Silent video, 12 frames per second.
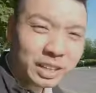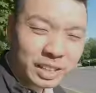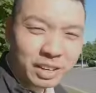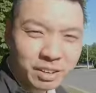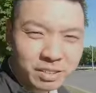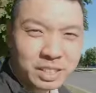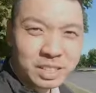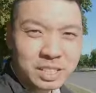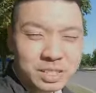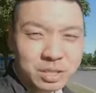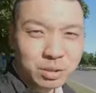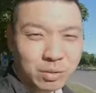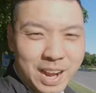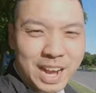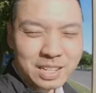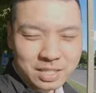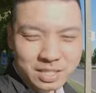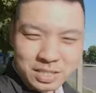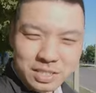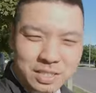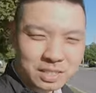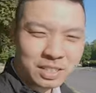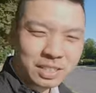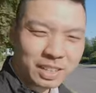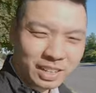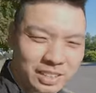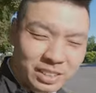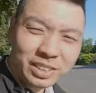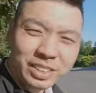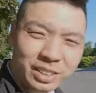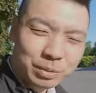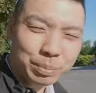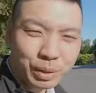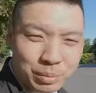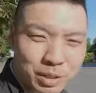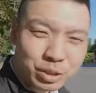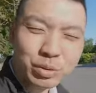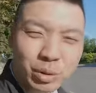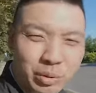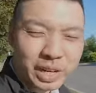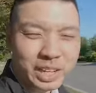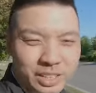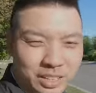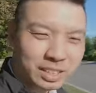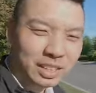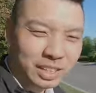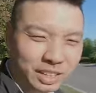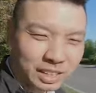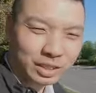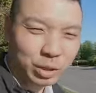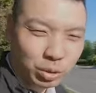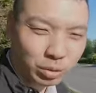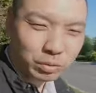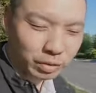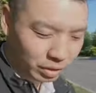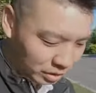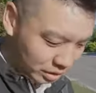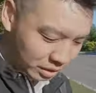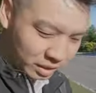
rocky areas, grass, anything you pretty much throw at it, it can go over.